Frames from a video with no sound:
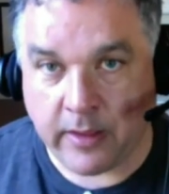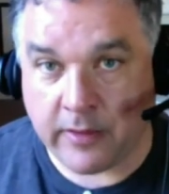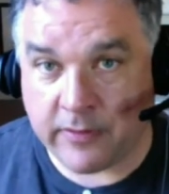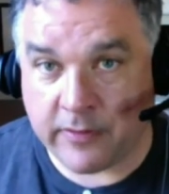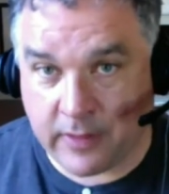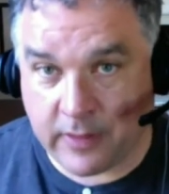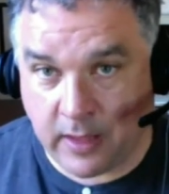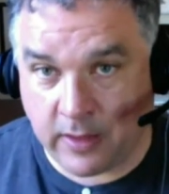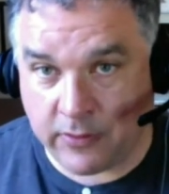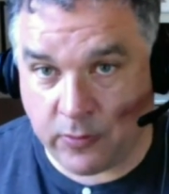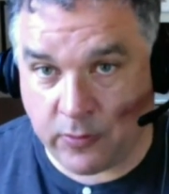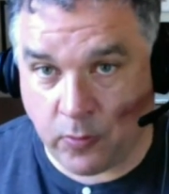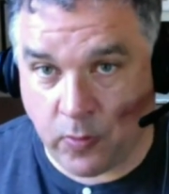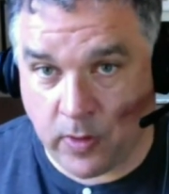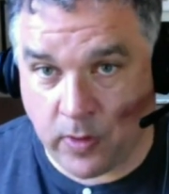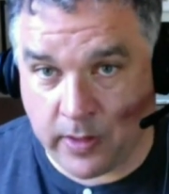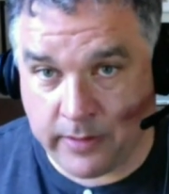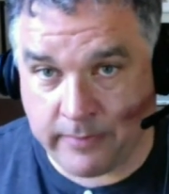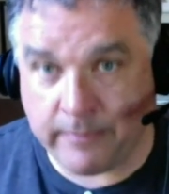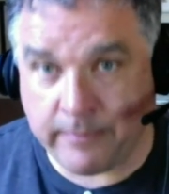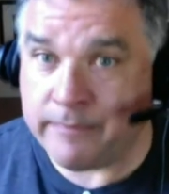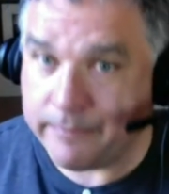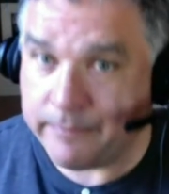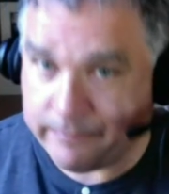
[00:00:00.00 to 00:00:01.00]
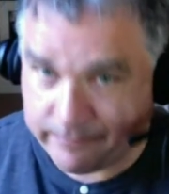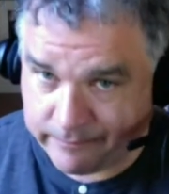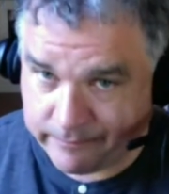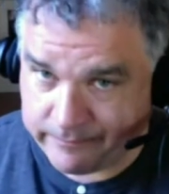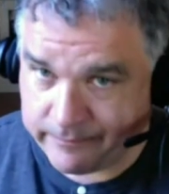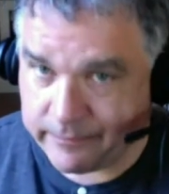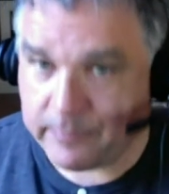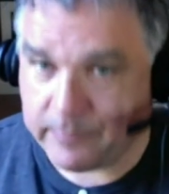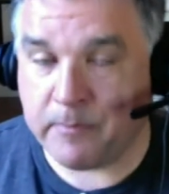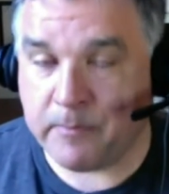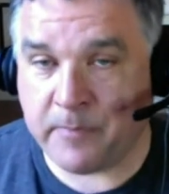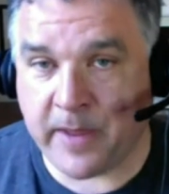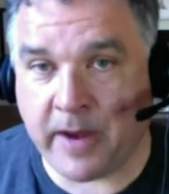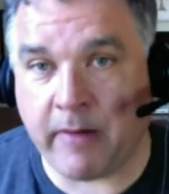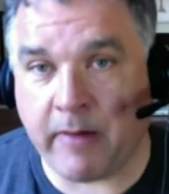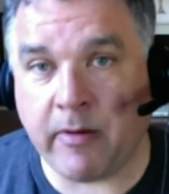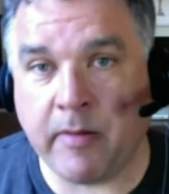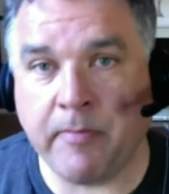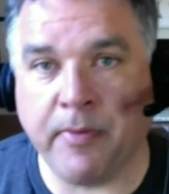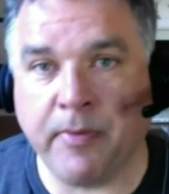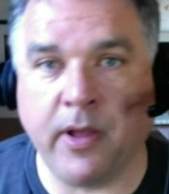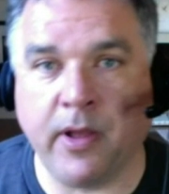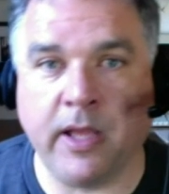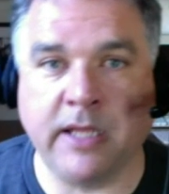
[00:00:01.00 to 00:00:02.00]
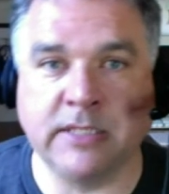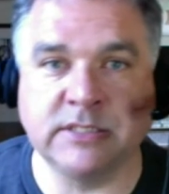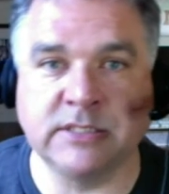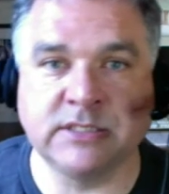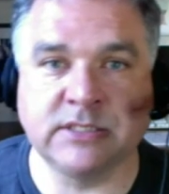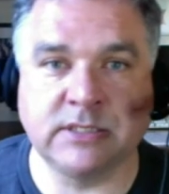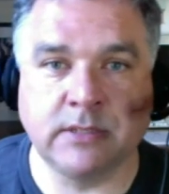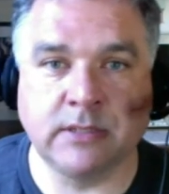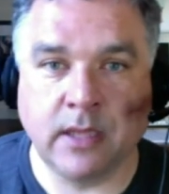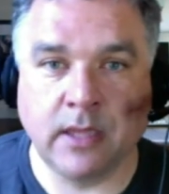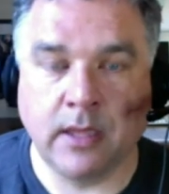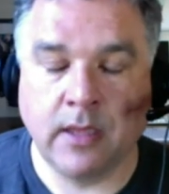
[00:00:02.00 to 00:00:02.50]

The other one, Barry Bonds.